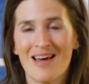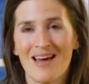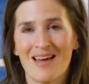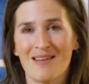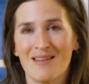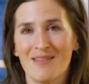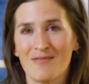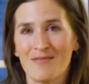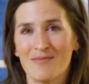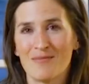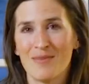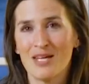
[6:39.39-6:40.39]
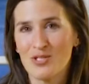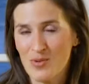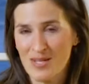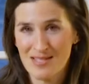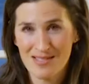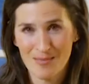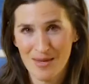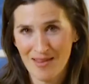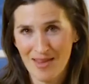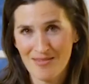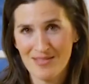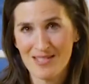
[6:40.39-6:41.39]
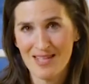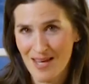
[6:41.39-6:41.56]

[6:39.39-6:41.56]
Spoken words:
and have made choices in my life to